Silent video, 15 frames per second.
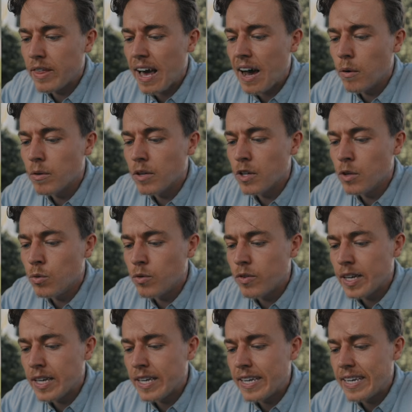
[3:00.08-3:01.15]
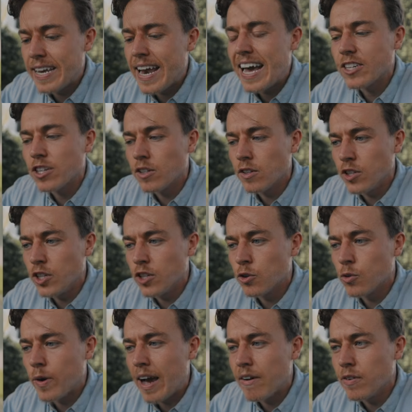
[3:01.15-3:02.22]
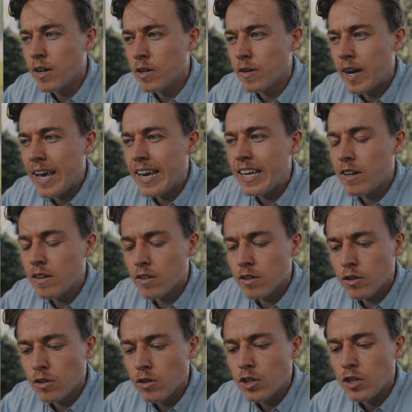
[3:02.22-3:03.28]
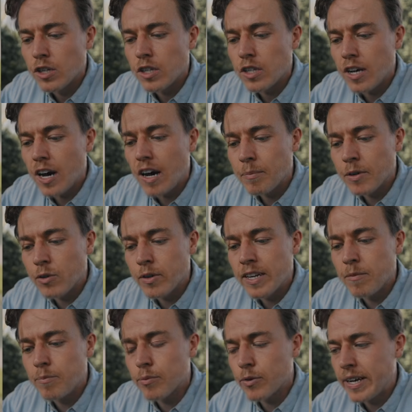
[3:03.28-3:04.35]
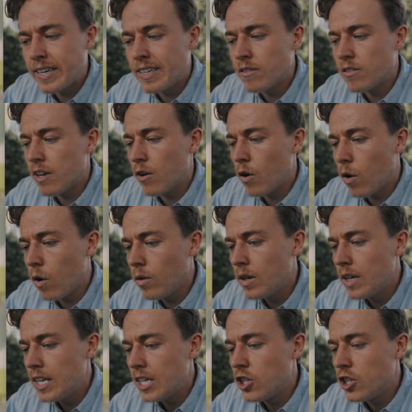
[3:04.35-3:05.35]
without using National Geographic or any other copyrighted brands at all?